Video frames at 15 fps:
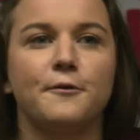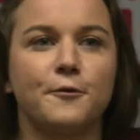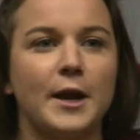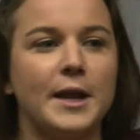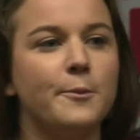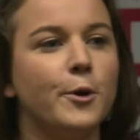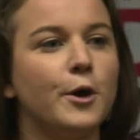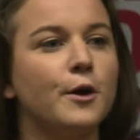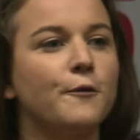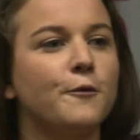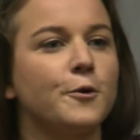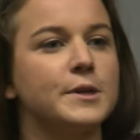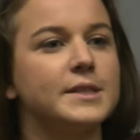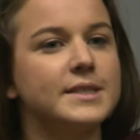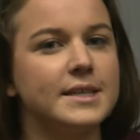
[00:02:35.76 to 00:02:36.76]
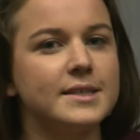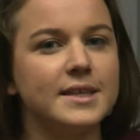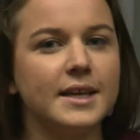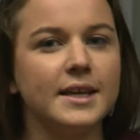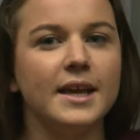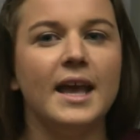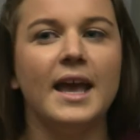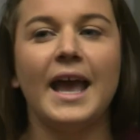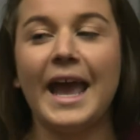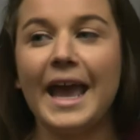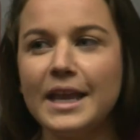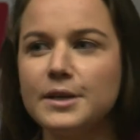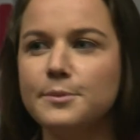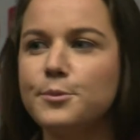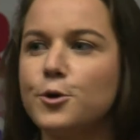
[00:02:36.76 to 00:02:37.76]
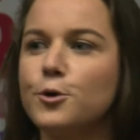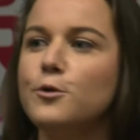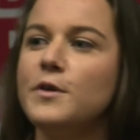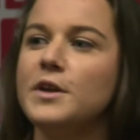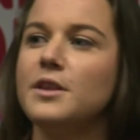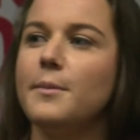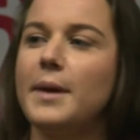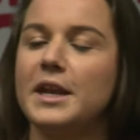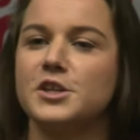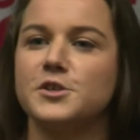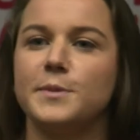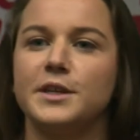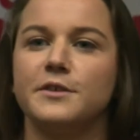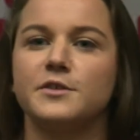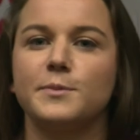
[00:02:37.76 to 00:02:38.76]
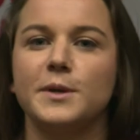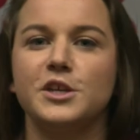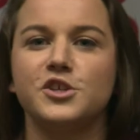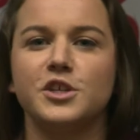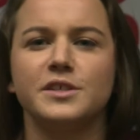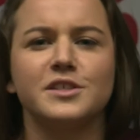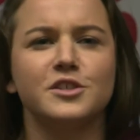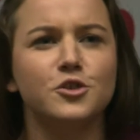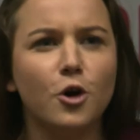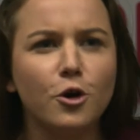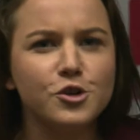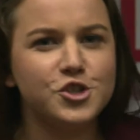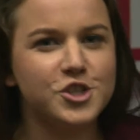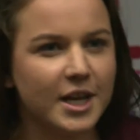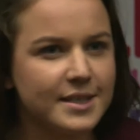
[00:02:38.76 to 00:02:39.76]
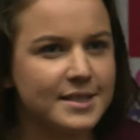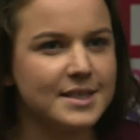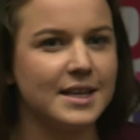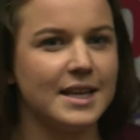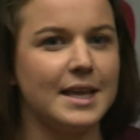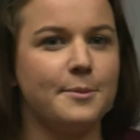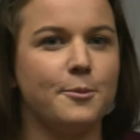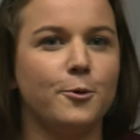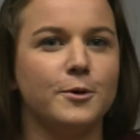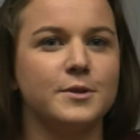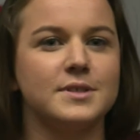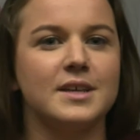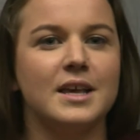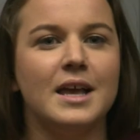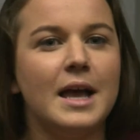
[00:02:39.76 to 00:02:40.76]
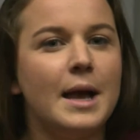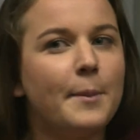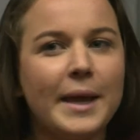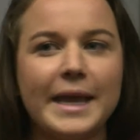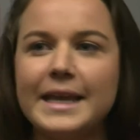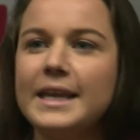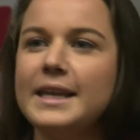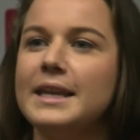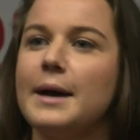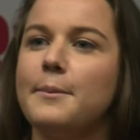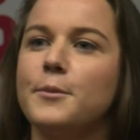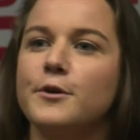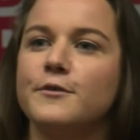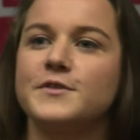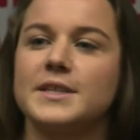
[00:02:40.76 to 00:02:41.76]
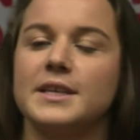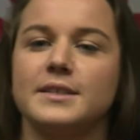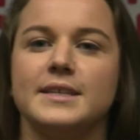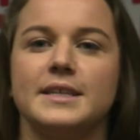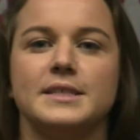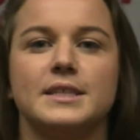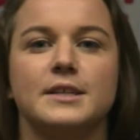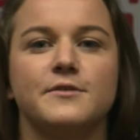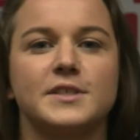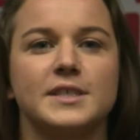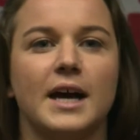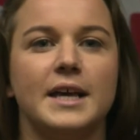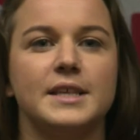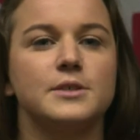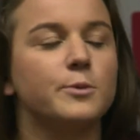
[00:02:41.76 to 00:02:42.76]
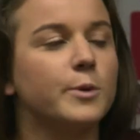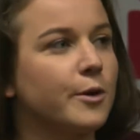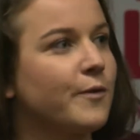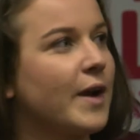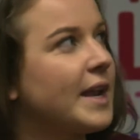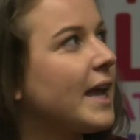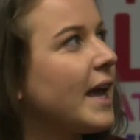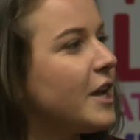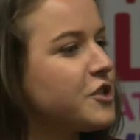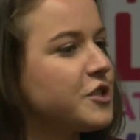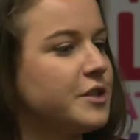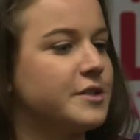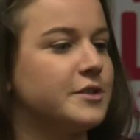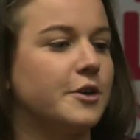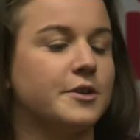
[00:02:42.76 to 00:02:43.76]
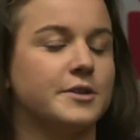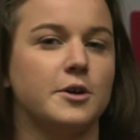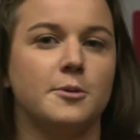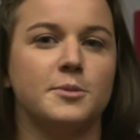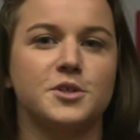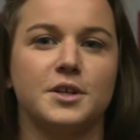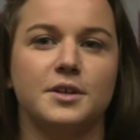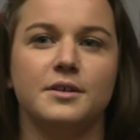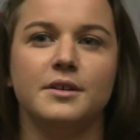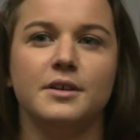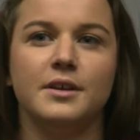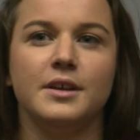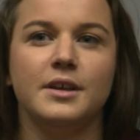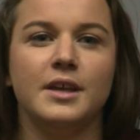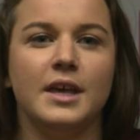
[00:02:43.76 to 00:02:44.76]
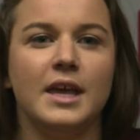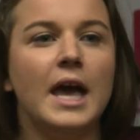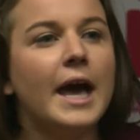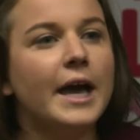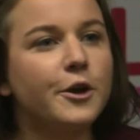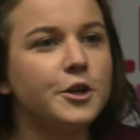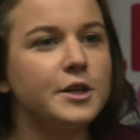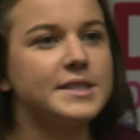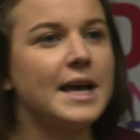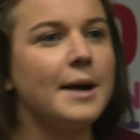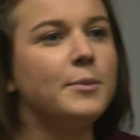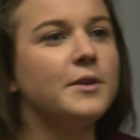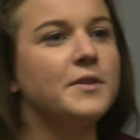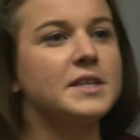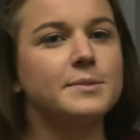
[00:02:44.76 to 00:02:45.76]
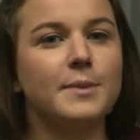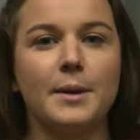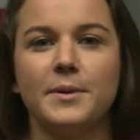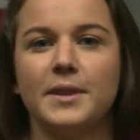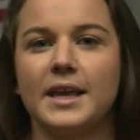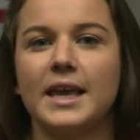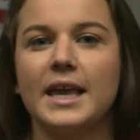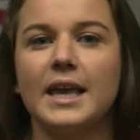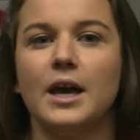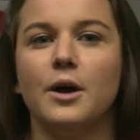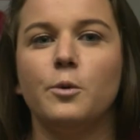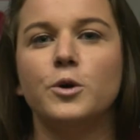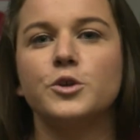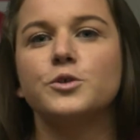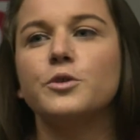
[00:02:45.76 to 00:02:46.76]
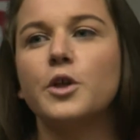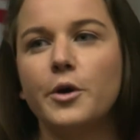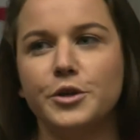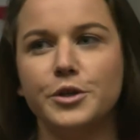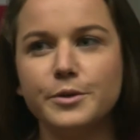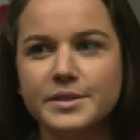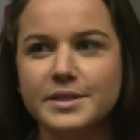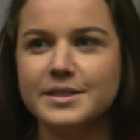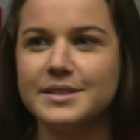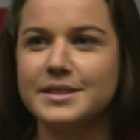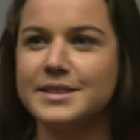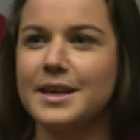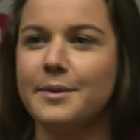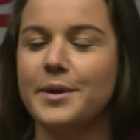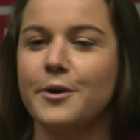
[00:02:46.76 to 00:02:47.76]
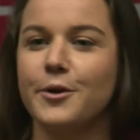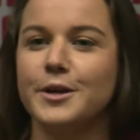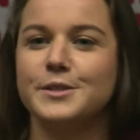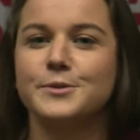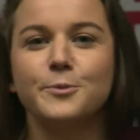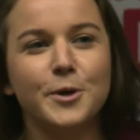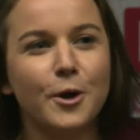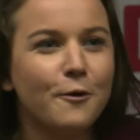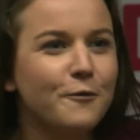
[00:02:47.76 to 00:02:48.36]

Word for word: a framework for assessing and improving the management of species not just at airports, but any number of sensitive sites where eradication is not an option. A good example of this might be the Kea, which although a nuisance in some areas, we